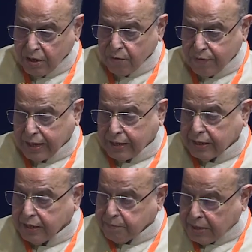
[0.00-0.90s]

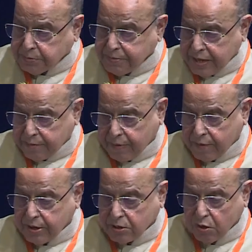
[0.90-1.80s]
Faculty must be
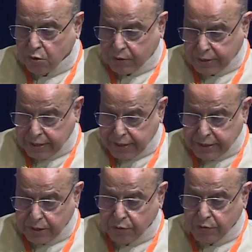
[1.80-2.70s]
empowered to do
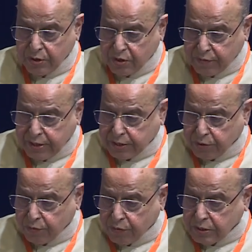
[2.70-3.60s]
creative,
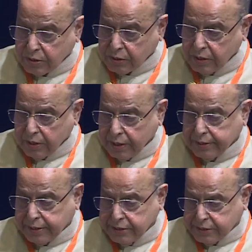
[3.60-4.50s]
innovative work in
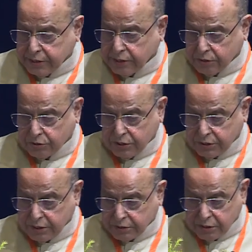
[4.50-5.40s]
teaching, research,
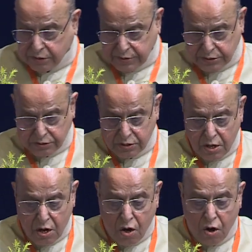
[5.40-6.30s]
and service.
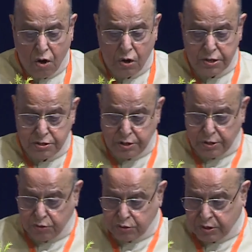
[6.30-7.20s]
All
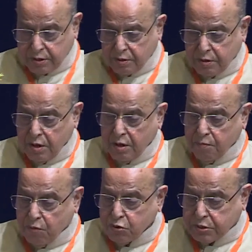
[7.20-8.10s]
institutions,
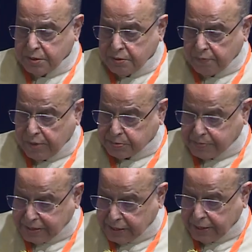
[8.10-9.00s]
most
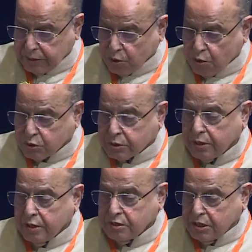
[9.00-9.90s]
especially those
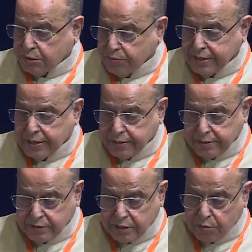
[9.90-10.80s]
situated in
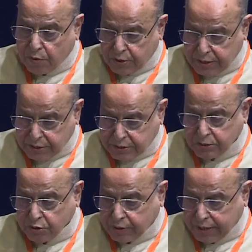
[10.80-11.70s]
disadvantaged
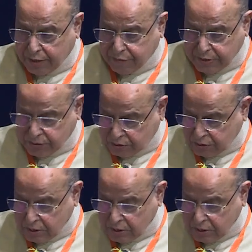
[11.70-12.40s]
geographies,